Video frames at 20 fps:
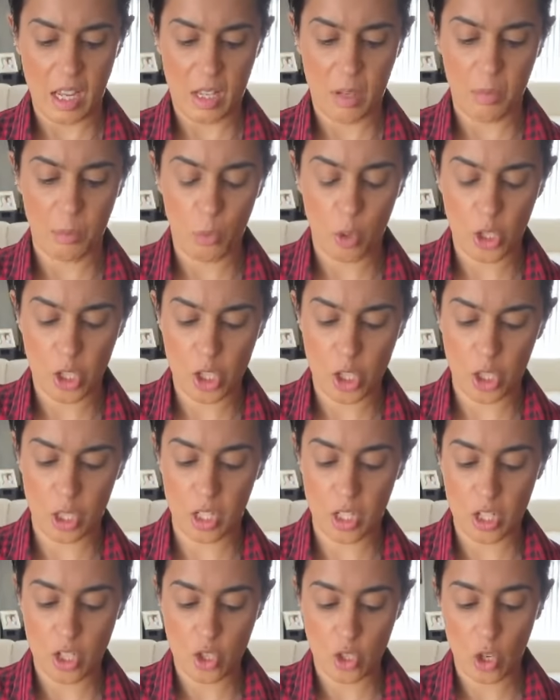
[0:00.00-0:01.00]
Moisture
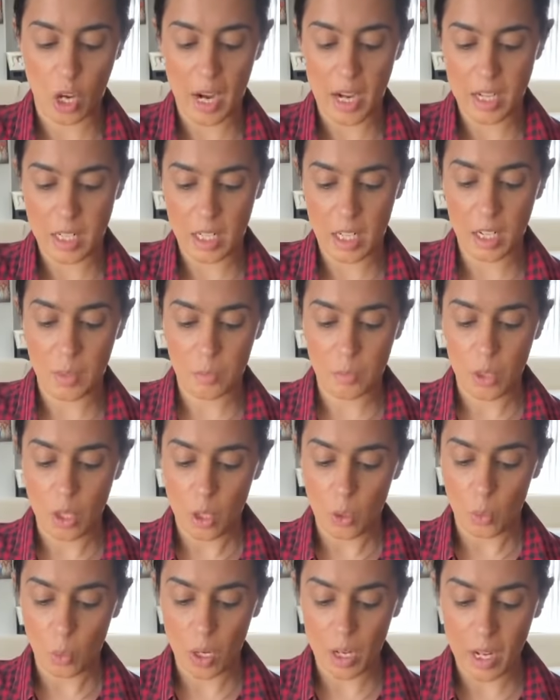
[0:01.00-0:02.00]
has dried up.
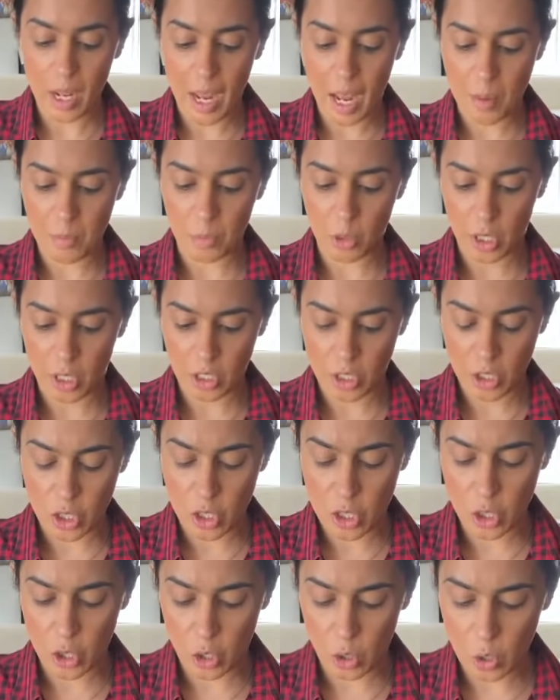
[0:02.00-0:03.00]
What I am going to
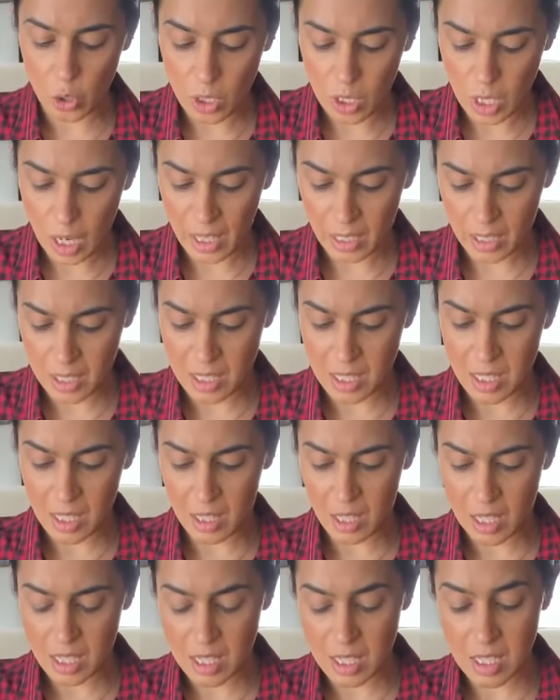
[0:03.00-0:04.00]
do, I can see
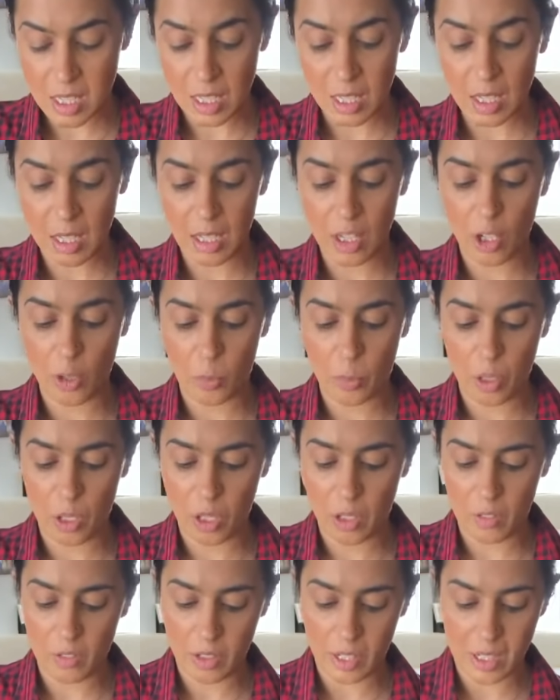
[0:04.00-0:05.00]
there's still a little bit
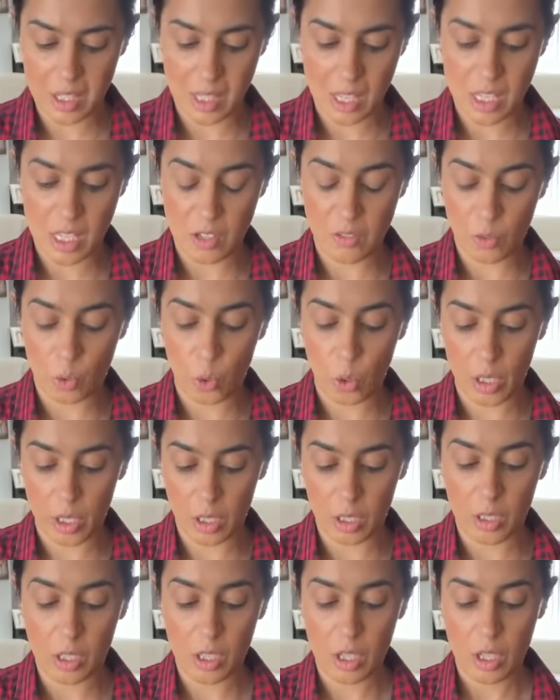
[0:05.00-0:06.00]
of excessive
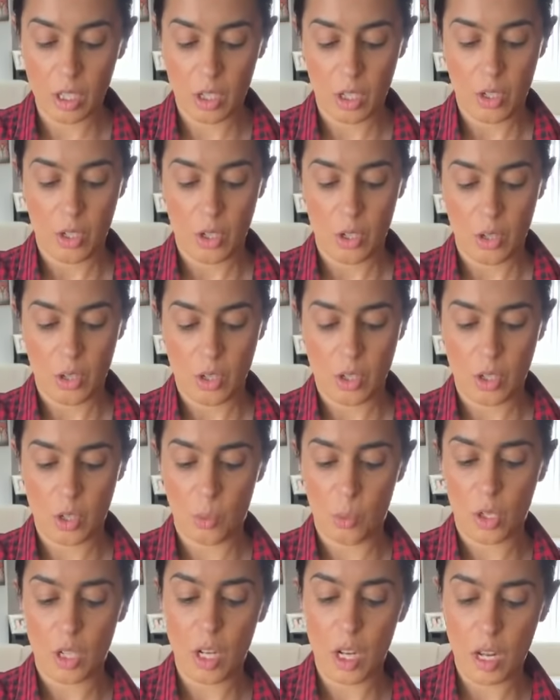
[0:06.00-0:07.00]
oil, so
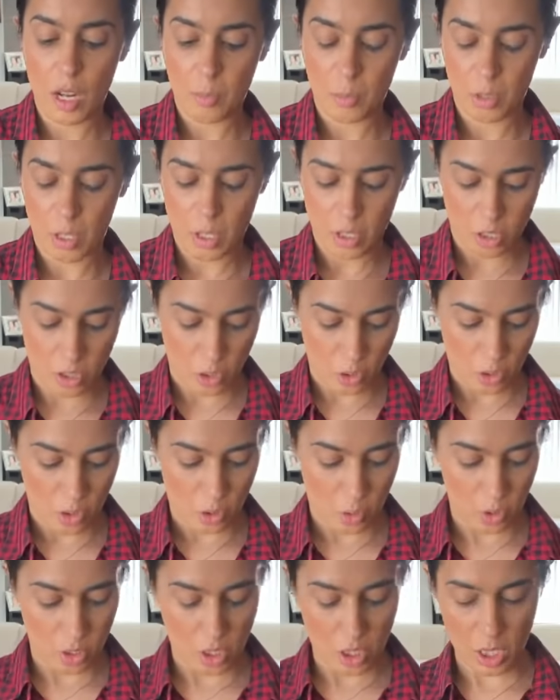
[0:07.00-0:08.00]
what I am going to do is
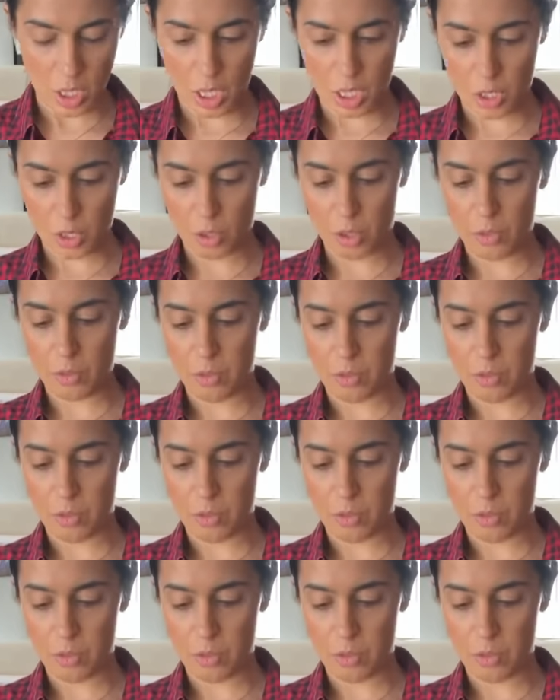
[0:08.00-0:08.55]
switch the heat off,